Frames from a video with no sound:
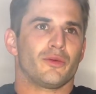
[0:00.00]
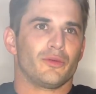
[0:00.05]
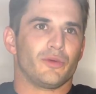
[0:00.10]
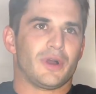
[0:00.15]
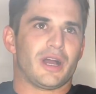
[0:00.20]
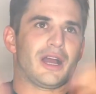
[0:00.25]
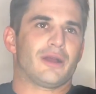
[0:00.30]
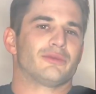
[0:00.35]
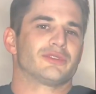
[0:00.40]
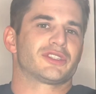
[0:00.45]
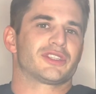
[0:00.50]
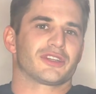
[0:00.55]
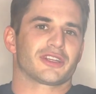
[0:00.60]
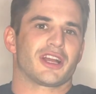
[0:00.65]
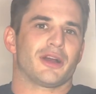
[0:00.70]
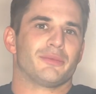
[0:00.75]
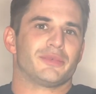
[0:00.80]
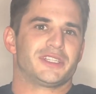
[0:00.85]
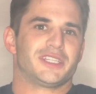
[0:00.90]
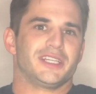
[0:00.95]
I was their
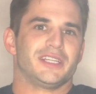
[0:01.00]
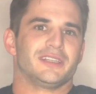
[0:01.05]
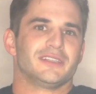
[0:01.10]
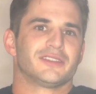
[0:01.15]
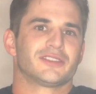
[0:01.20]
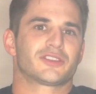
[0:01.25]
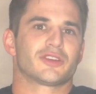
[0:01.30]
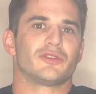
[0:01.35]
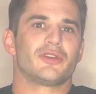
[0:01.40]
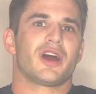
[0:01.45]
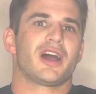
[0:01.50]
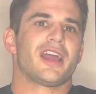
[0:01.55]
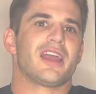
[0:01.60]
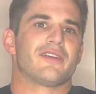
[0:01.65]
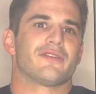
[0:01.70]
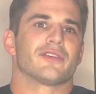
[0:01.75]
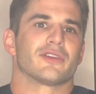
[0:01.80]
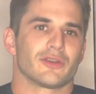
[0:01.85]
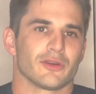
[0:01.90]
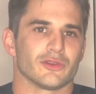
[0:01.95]
cup of tea. So not
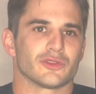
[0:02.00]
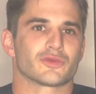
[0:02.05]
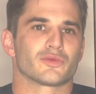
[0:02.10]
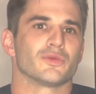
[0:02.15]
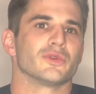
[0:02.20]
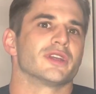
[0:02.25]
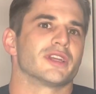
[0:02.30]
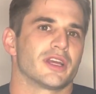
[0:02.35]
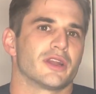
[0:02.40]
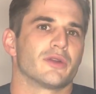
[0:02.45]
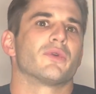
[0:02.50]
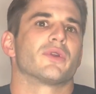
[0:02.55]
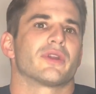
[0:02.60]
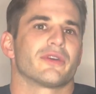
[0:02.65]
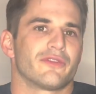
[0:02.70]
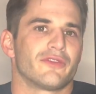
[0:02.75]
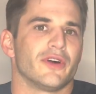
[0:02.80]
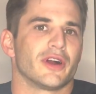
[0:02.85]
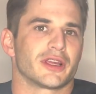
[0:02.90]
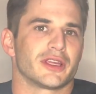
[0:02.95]
every girl's really gonna wanna
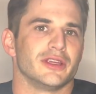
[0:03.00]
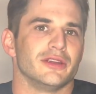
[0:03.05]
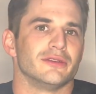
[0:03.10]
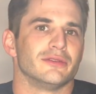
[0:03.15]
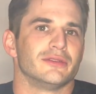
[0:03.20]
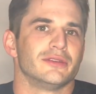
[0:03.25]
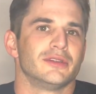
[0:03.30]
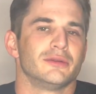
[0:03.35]
fuck you.